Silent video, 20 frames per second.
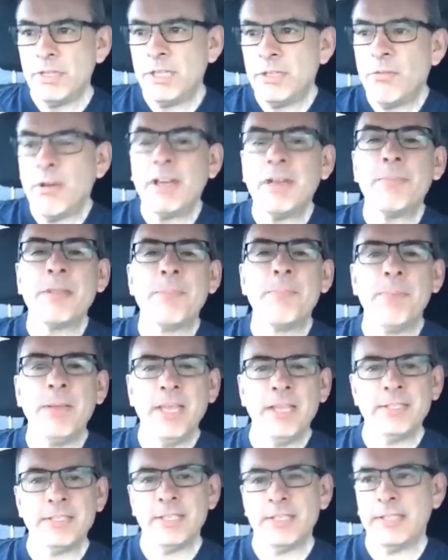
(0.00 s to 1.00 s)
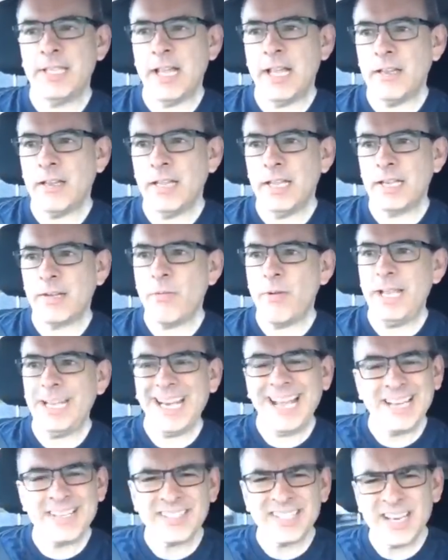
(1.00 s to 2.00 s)
You want to be pissed at
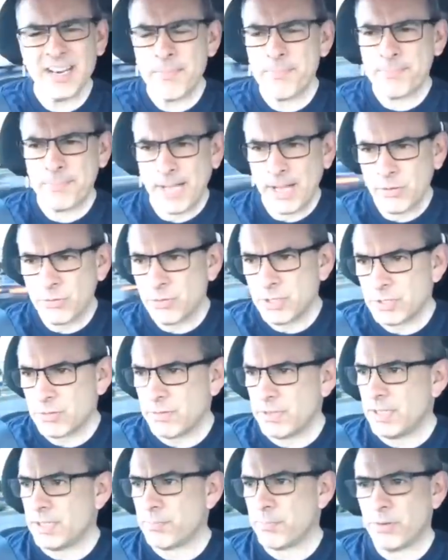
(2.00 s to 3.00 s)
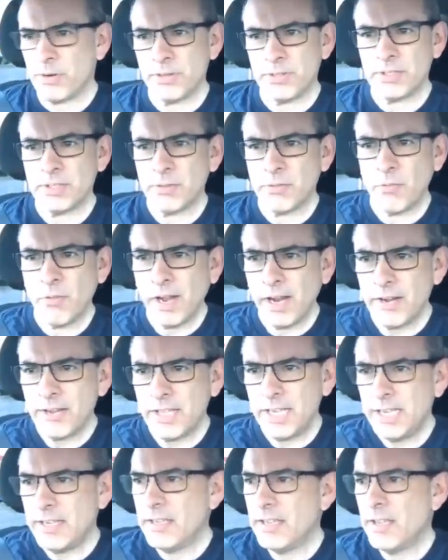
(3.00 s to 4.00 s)
that. Like, wait, I set up boundaries with this
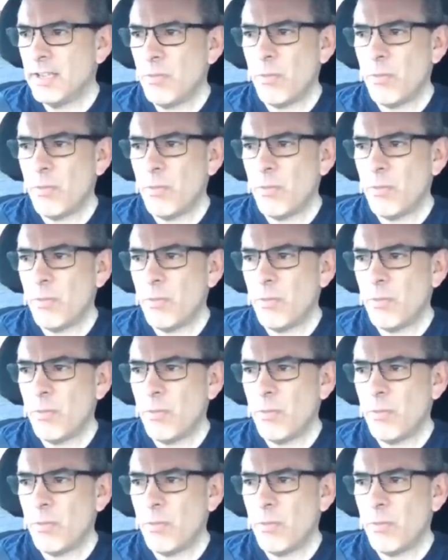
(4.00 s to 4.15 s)
person.